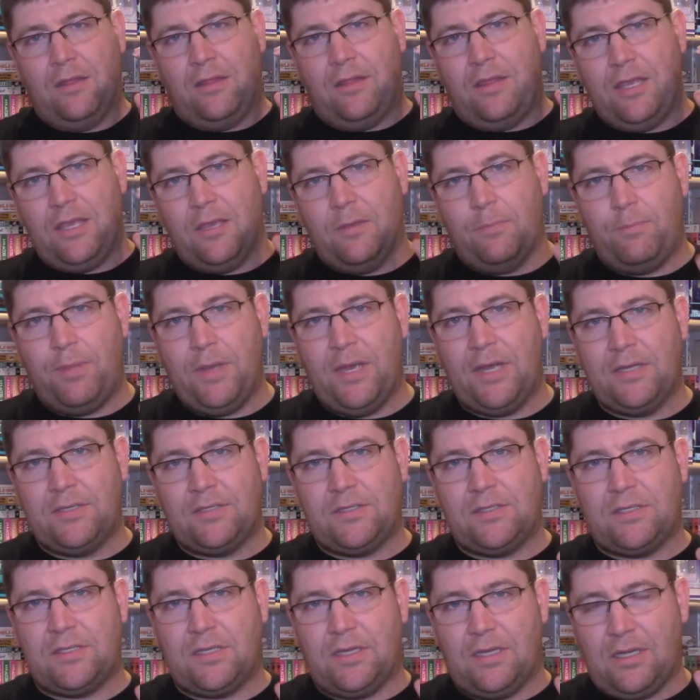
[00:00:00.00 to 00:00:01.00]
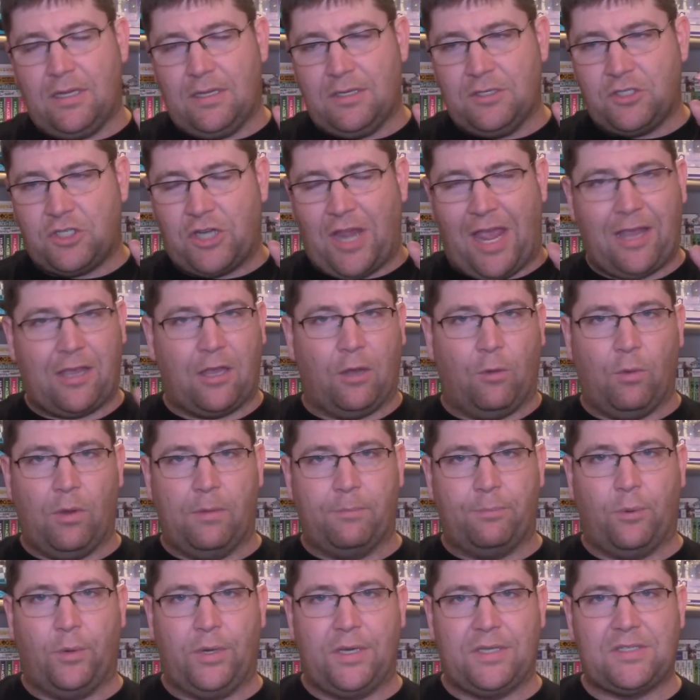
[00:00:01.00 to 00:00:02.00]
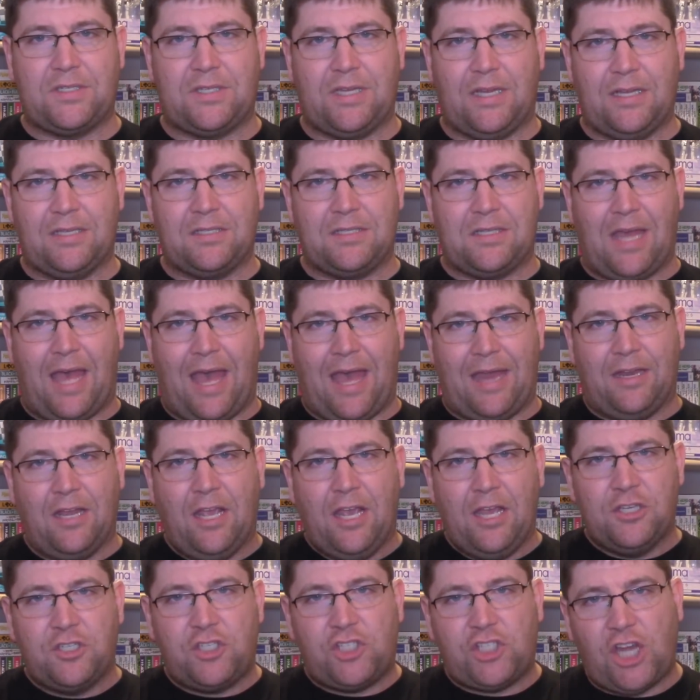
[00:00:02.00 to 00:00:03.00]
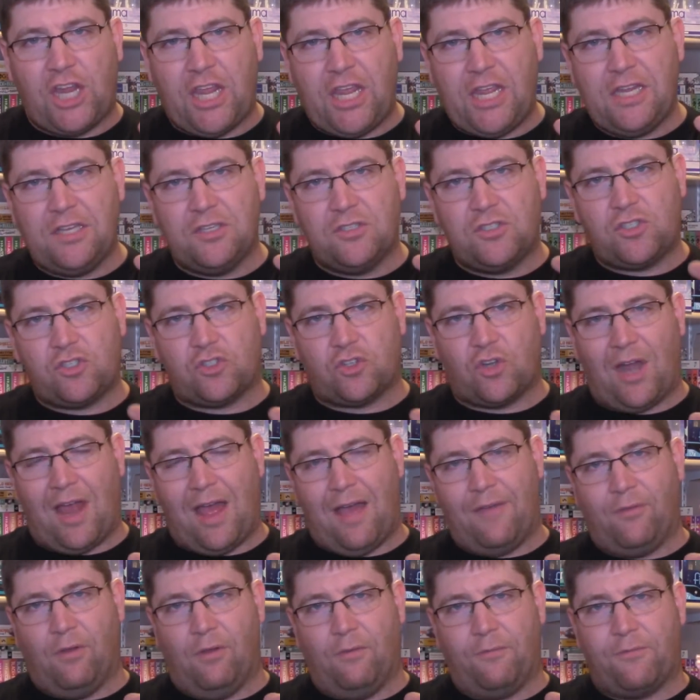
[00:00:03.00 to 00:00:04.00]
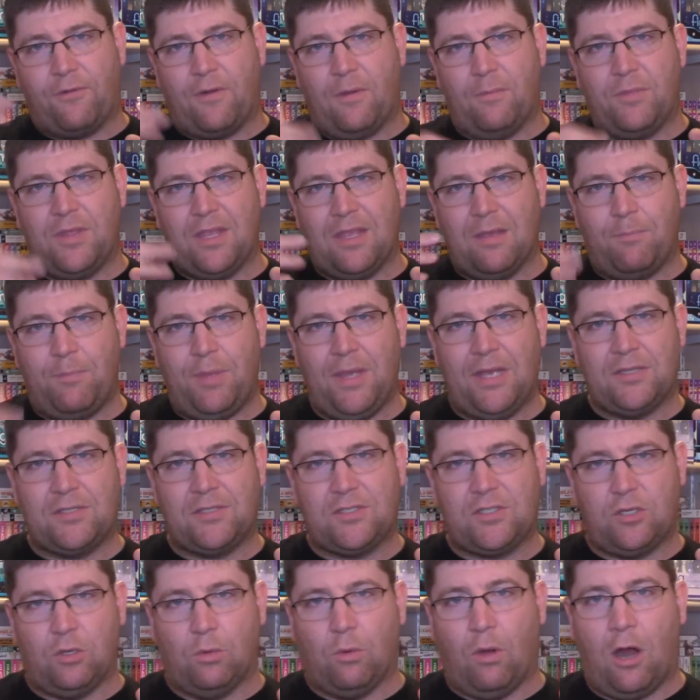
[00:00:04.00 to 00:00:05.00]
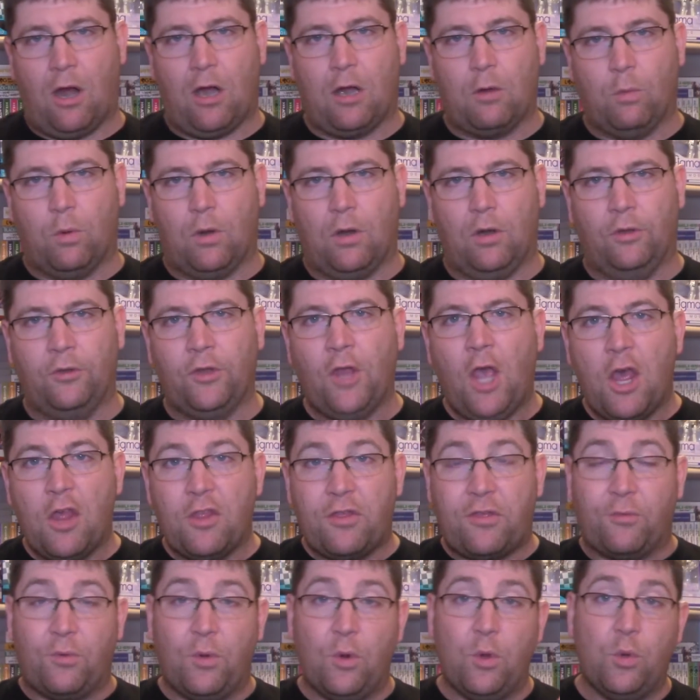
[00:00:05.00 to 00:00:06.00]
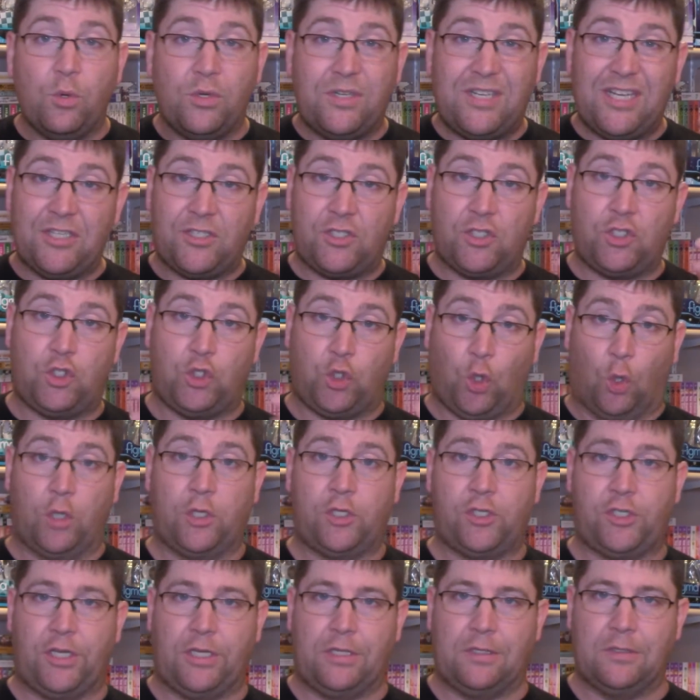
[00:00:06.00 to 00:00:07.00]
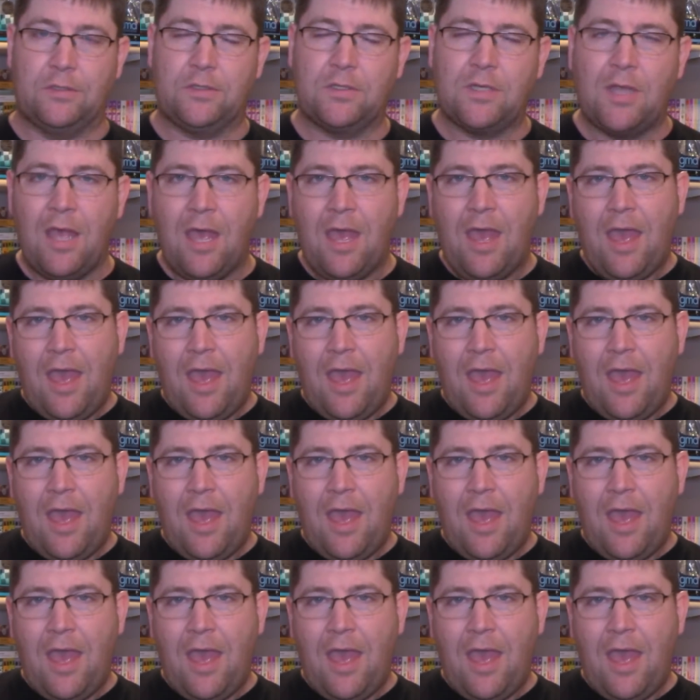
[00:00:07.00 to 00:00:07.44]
The abyss, Jack at one point says that chains travel from the abyss to our world through distortions.